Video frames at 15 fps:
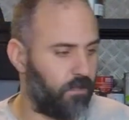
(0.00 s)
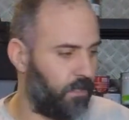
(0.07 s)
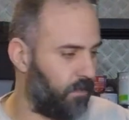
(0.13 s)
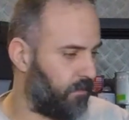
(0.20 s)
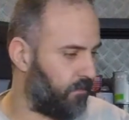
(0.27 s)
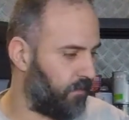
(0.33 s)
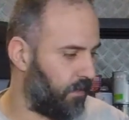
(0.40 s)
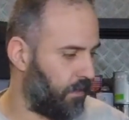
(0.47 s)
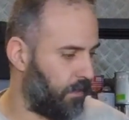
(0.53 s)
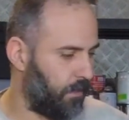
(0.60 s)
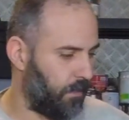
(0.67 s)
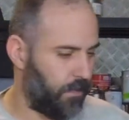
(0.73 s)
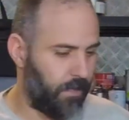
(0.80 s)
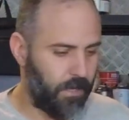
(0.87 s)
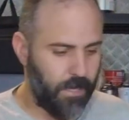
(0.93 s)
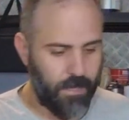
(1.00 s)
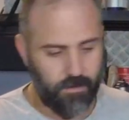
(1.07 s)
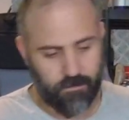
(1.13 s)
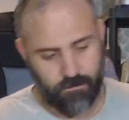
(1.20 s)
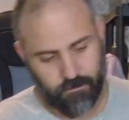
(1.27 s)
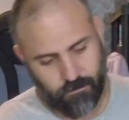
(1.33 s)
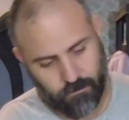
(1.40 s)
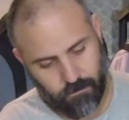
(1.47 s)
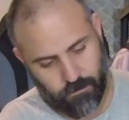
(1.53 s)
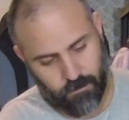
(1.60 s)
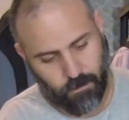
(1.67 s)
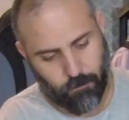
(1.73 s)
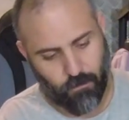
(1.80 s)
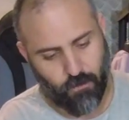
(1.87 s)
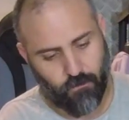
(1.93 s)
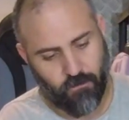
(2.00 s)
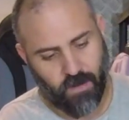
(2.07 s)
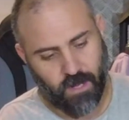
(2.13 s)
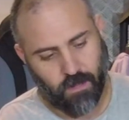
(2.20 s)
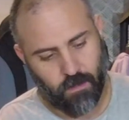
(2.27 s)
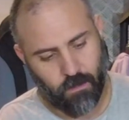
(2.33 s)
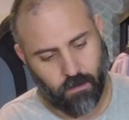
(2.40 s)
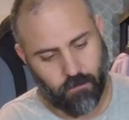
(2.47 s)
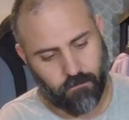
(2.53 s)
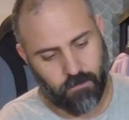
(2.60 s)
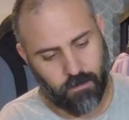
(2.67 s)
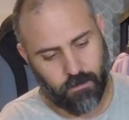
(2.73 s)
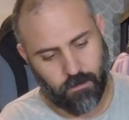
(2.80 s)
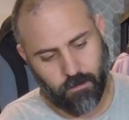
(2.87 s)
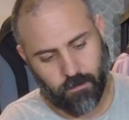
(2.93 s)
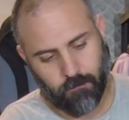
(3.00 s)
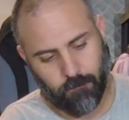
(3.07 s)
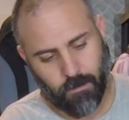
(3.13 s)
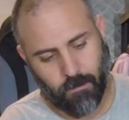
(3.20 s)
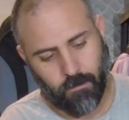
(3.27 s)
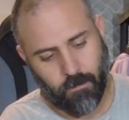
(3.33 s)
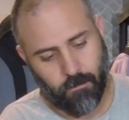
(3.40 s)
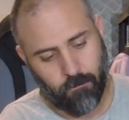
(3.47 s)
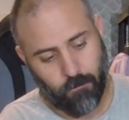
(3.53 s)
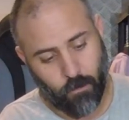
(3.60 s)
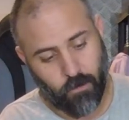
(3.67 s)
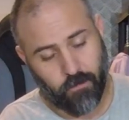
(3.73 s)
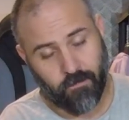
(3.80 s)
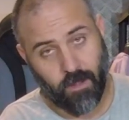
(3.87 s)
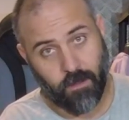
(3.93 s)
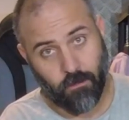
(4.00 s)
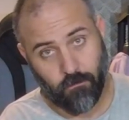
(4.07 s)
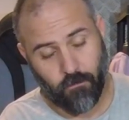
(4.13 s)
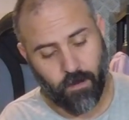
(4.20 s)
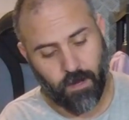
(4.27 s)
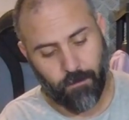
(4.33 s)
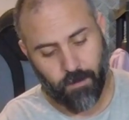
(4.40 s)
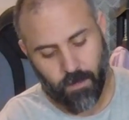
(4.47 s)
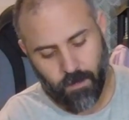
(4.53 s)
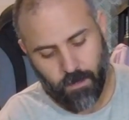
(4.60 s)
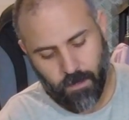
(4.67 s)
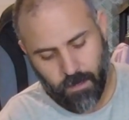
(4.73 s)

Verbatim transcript: It's uh, it has the profile of the uh, motorcycle frame,